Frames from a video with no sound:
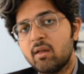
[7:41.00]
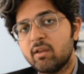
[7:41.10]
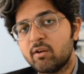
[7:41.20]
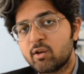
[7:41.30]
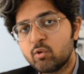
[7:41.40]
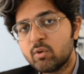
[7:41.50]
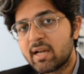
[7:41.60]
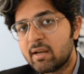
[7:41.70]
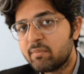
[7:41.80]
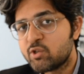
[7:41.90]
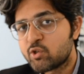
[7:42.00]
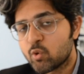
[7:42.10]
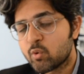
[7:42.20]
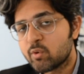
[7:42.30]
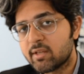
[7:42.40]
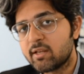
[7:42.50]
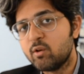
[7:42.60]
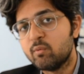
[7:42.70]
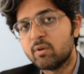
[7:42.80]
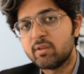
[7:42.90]
the recruiter can be sure that
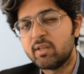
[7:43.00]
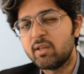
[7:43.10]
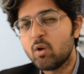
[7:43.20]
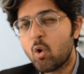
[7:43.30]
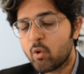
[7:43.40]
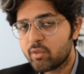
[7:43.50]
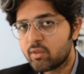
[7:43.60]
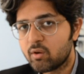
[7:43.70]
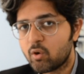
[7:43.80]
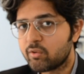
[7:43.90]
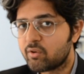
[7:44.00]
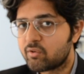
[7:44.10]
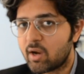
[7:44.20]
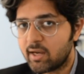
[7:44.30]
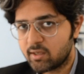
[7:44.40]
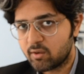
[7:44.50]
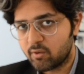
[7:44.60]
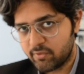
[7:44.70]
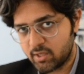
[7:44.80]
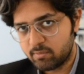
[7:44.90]
you were the author or the writer
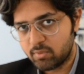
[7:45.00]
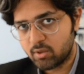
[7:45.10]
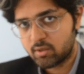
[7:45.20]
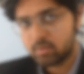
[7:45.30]
of that book.